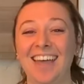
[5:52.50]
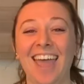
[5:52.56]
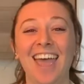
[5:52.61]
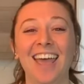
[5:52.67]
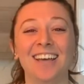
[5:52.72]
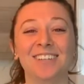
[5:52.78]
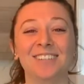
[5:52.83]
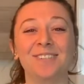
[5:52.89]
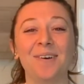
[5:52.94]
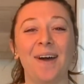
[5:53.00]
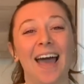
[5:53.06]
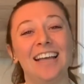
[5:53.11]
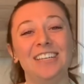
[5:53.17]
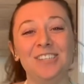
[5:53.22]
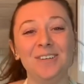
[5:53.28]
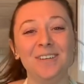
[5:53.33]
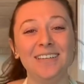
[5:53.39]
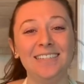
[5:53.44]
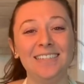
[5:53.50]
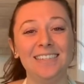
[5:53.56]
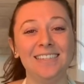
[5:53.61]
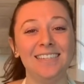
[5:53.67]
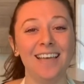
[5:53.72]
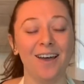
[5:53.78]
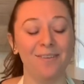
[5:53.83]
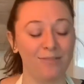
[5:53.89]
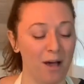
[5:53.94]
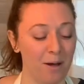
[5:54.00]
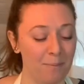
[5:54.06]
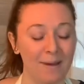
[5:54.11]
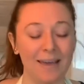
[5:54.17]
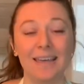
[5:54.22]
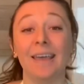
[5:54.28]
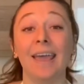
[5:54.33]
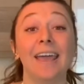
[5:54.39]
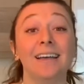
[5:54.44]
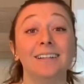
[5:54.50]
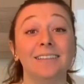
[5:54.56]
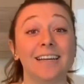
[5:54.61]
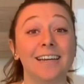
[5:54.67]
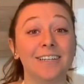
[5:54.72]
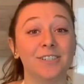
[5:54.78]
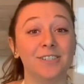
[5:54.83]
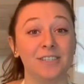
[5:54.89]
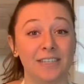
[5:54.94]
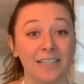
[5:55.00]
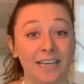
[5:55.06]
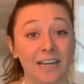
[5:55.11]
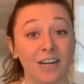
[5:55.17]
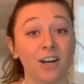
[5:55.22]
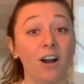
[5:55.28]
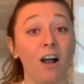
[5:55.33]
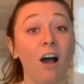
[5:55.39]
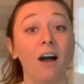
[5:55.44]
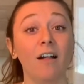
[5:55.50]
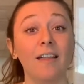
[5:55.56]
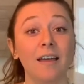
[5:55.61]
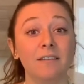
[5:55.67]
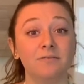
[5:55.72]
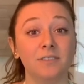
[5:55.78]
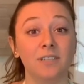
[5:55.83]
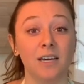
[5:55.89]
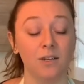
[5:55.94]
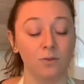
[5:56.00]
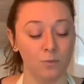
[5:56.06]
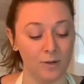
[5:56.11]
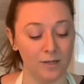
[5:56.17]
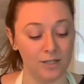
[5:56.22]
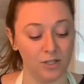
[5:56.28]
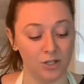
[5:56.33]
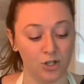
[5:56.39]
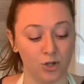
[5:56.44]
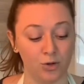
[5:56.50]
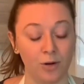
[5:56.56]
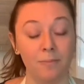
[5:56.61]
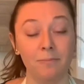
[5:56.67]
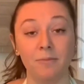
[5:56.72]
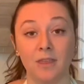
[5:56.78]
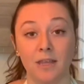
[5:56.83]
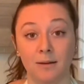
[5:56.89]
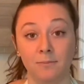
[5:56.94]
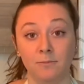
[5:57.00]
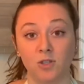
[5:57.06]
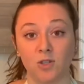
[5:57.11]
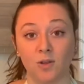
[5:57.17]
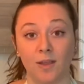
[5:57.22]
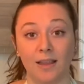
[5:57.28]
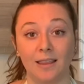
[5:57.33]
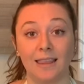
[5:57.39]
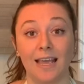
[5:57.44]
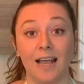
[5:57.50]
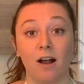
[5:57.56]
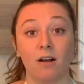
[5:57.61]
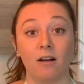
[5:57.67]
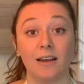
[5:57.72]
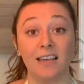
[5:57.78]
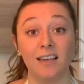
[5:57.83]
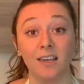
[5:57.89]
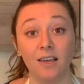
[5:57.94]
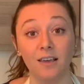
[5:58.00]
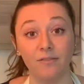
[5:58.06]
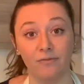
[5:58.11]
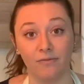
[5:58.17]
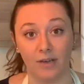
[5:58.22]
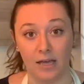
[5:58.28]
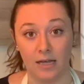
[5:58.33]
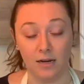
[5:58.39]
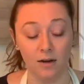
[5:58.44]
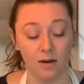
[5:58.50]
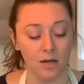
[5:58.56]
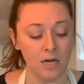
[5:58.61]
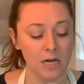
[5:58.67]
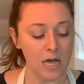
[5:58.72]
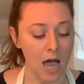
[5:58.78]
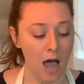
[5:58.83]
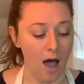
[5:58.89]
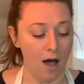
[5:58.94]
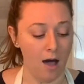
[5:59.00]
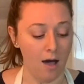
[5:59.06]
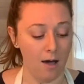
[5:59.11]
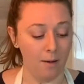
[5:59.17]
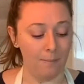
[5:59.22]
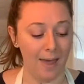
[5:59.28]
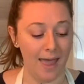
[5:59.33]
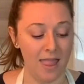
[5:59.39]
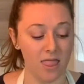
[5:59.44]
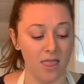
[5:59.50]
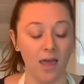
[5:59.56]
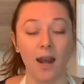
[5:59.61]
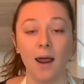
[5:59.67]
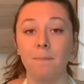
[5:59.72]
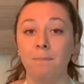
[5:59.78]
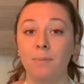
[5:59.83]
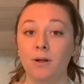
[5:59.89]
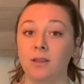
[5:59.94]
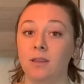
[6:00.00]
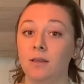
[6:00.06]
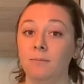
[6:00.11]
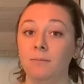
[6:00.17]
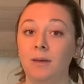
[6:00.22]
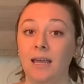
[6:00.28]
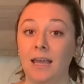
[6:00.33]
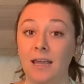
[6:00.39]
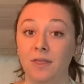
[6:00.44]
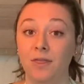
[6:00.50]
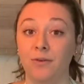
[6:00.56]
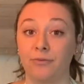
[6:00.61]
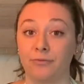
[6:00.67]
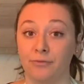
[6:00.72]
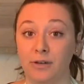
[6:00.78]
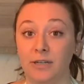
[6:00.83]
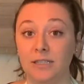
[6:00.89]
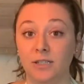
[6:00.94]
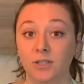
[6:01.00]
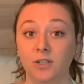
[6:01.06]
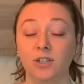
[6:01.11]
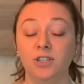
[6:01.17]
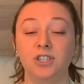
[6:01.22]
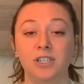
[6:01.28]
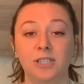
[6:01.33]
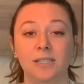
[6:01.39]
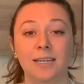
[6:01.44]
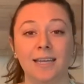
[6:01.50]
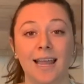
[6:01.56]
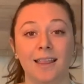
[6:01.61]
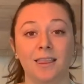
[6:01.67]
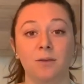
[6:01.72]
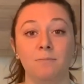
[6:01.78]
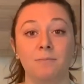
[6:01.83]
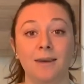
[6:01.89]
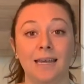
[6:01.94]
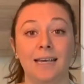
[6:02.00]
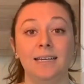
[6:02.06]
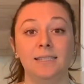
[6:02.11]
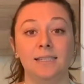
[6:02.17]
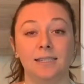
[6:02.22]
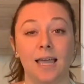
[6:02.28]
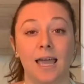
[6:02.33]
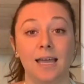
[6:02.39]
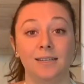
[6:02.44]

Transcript: So as you can see, I've got my cake layers here. All I've done was trim them so that they are even. And then I put them in the freezer just to get them nice and